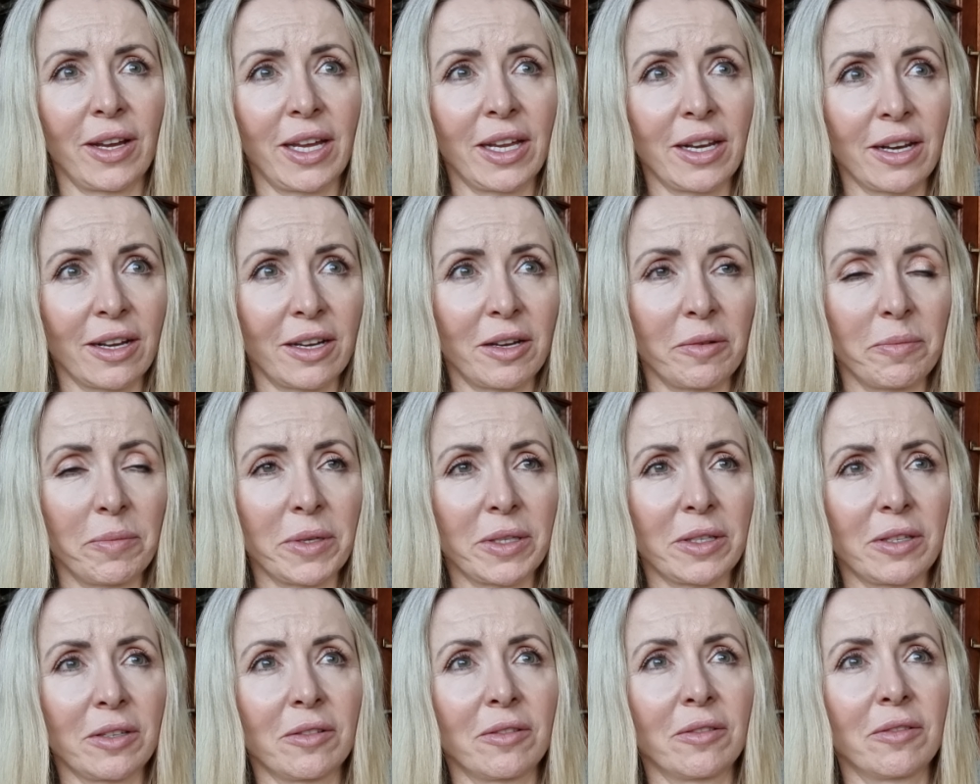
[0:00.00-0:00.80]
in a
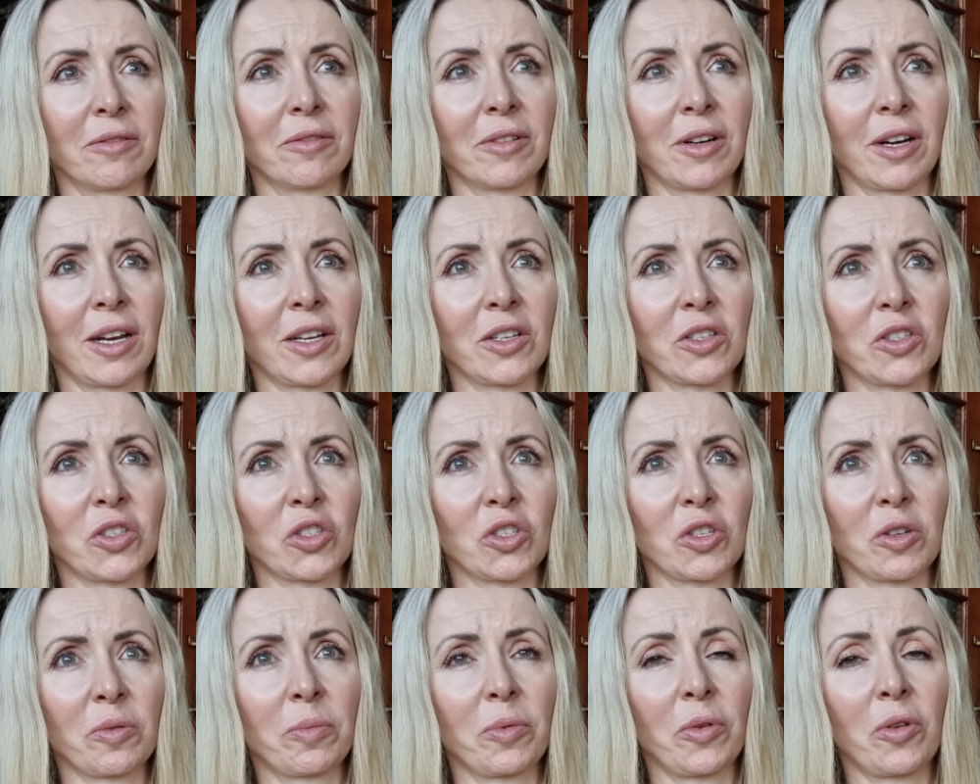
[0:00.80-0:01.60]
committed relationship.